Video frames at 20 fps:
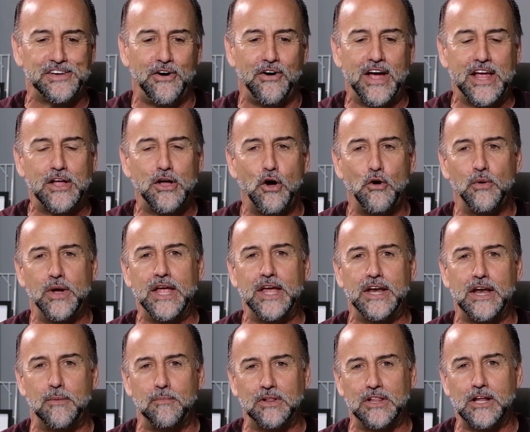so I go
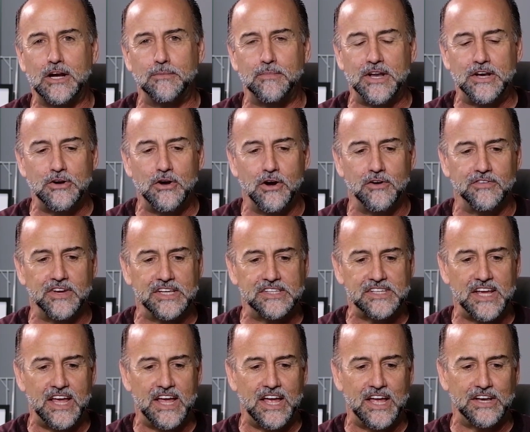in. I'm a little bit
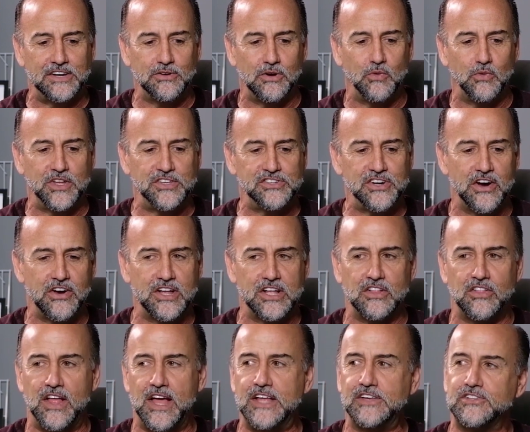nervous. And with Jerry
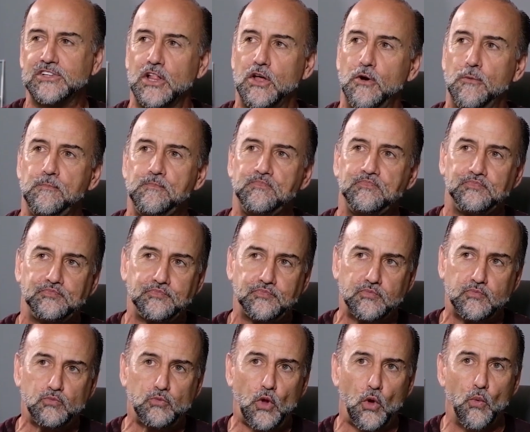Colangelo,
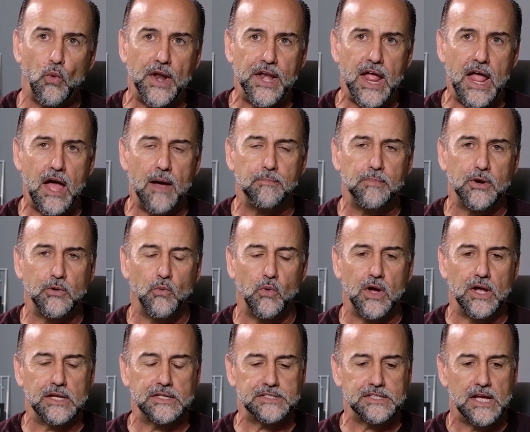what happened
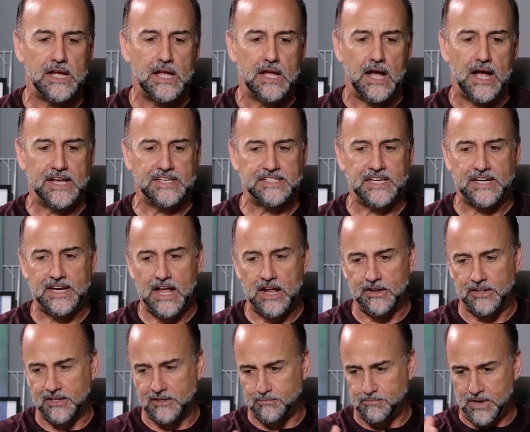was I sat
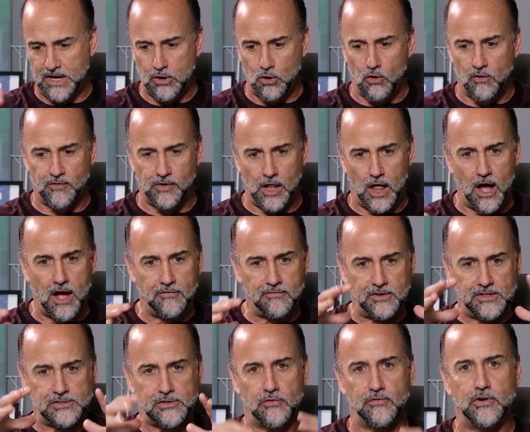down in this big Oval
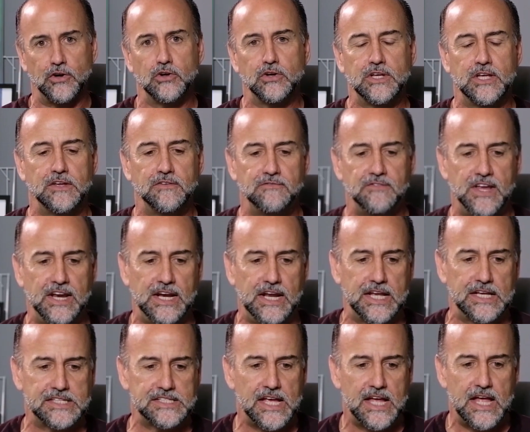Office overlooking
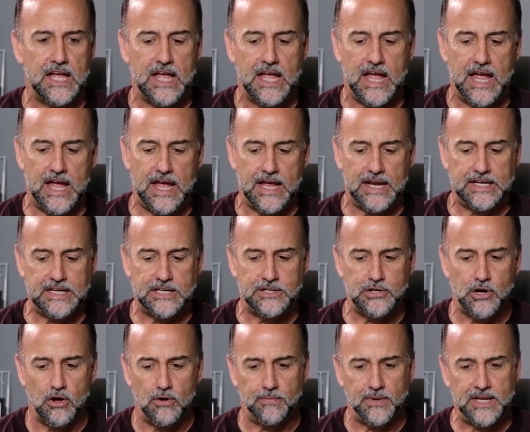Phoenix. And he
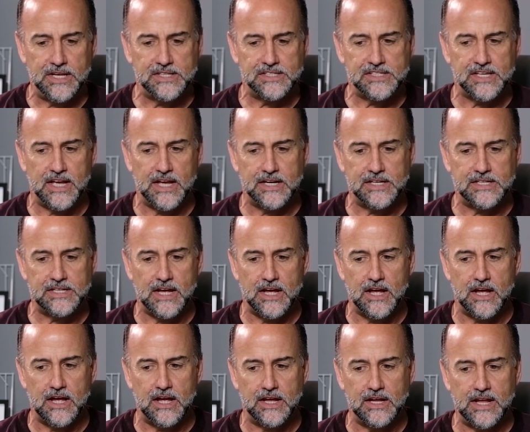told me, he said,
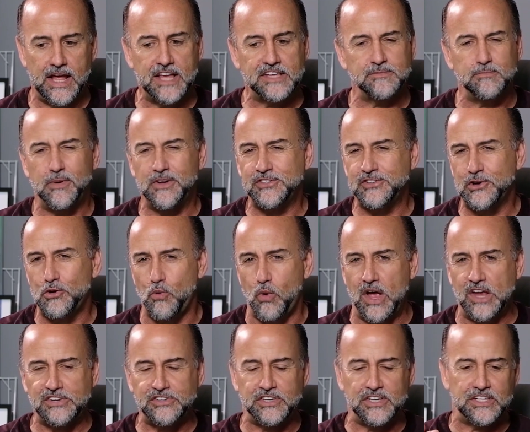uh, he asked a bunch of
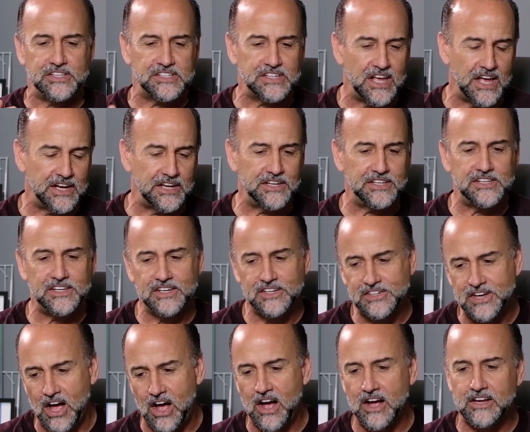questions, kind of
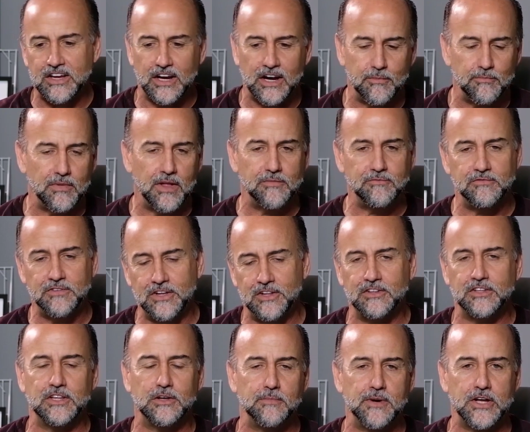talk, and I'm, I'm,
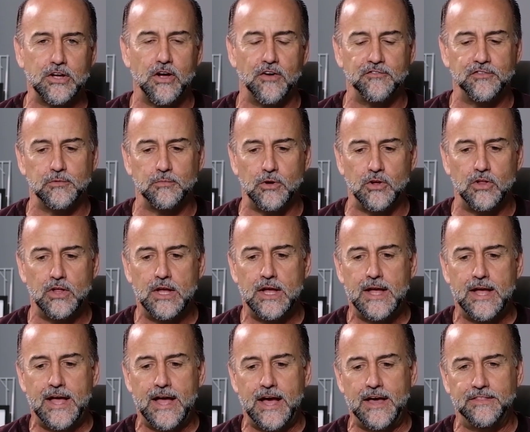feeling a little bit comfortable.
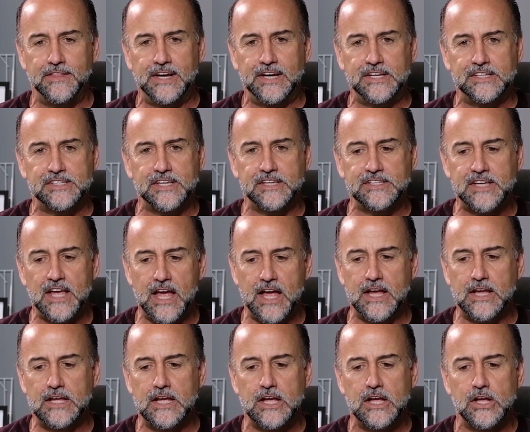And then he says,
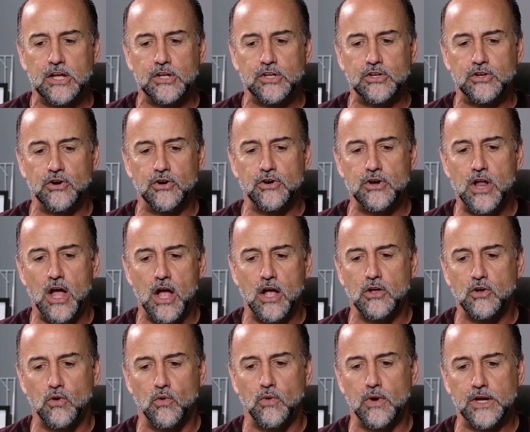hey, you're
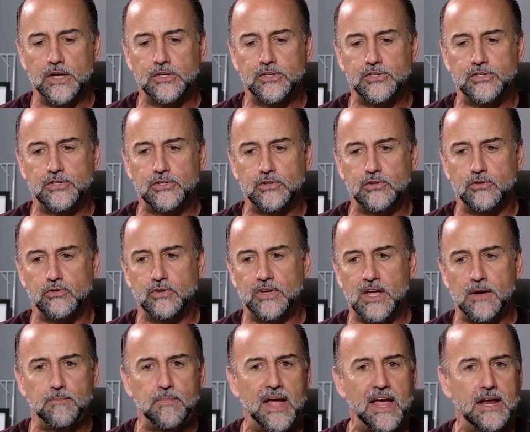not going to
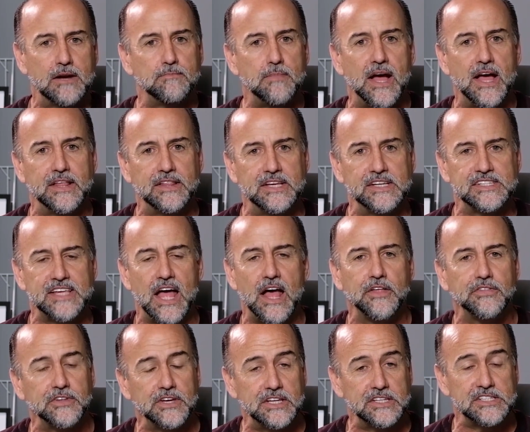get paid by these
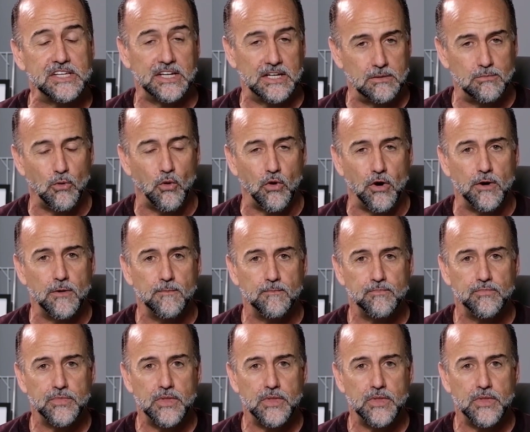athletes anymore.